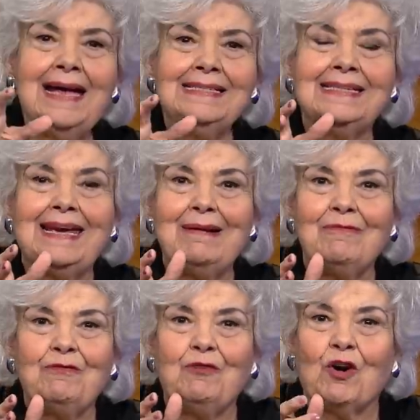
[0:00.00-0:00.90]
Ask
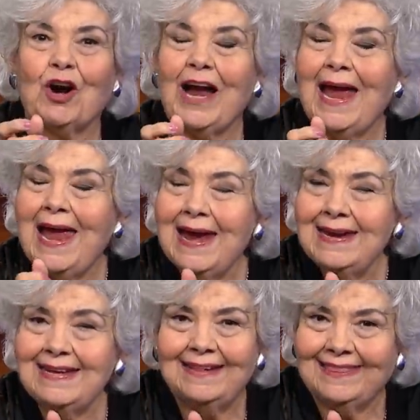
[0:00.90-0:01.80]
Him for
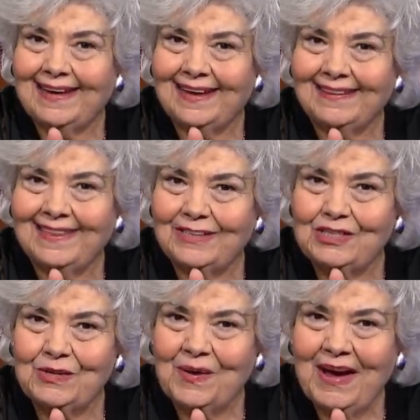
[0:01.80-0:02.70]
anything
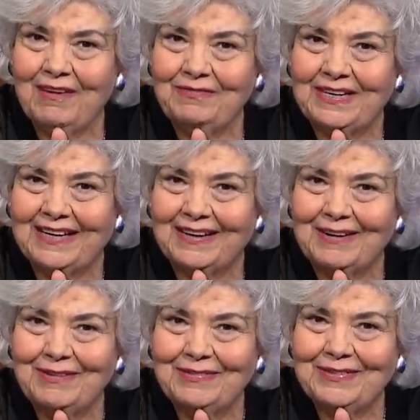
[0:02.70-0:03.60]
that you have need
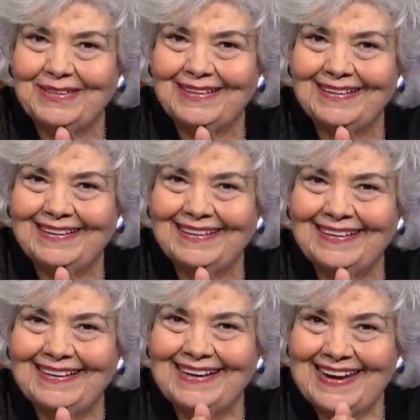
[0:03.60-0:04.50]
of.
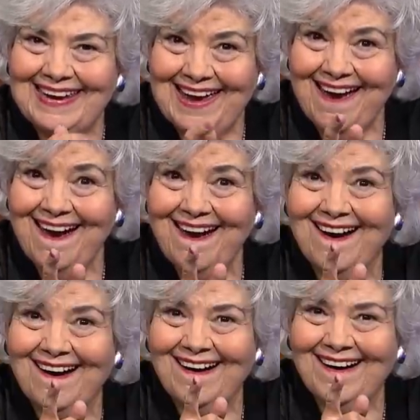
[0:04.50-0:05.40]

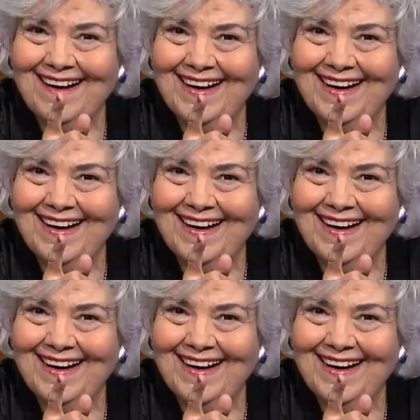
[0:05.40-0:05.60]
Yeah.